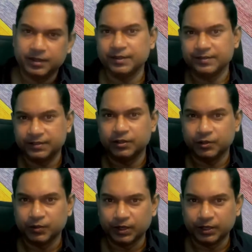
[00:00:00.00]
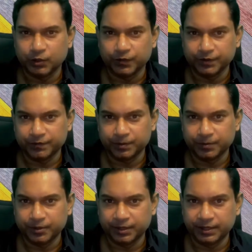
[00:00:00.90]
Still ruling over
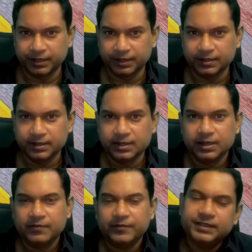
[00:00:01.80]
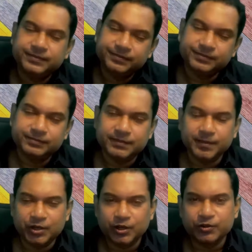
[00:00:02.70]
everybody, and well,
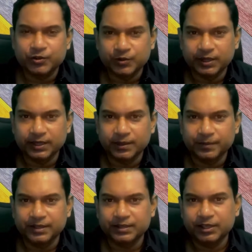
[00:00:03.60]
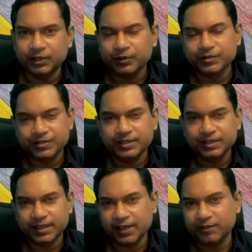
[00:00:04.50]
maybe not ruling, but
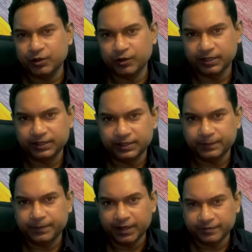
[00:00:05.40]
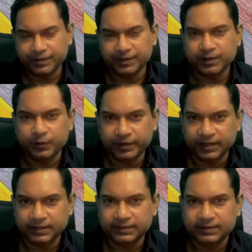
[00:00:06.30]
still having all the power, the
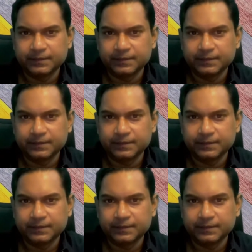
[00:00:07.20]
wealth.